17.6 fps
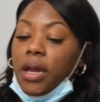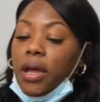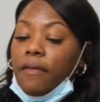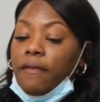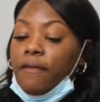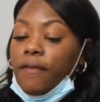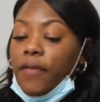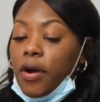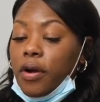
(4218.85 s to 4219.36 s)

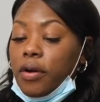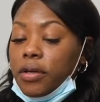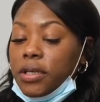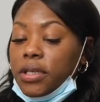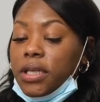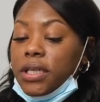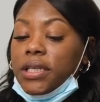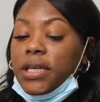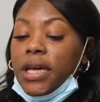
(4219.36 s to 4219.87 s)
and
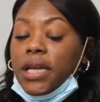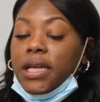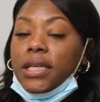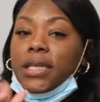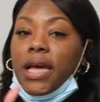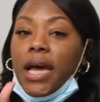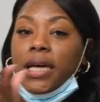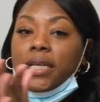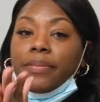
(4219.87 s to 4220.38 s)
first
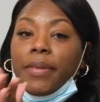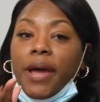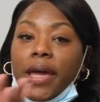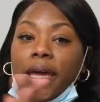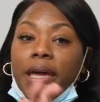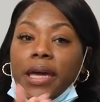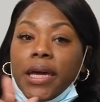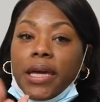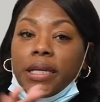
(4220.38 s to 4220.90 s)
sanitize my
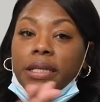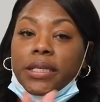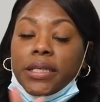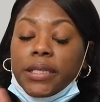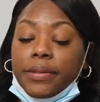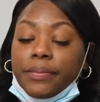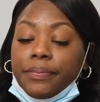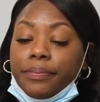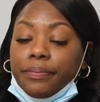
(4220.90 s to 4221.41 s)

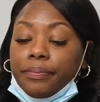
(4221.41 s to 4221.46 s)
hands.